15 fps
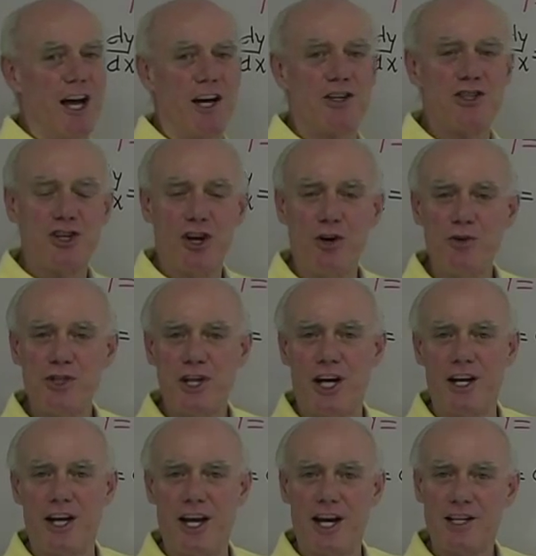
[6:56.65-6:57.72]
x
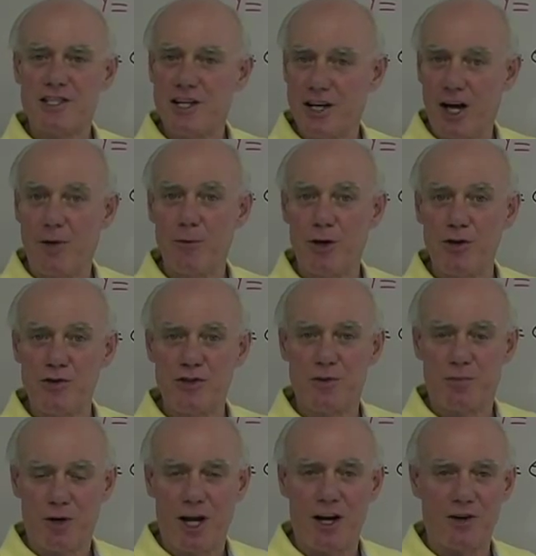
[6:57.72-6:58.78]
cosine x, and now I'm going to use the
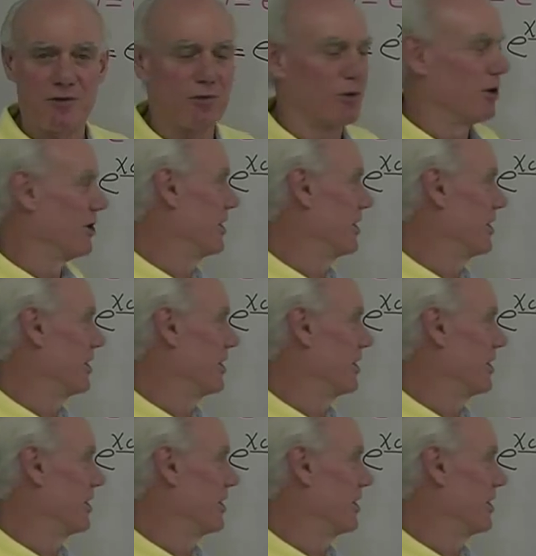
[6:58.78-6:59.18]
product rule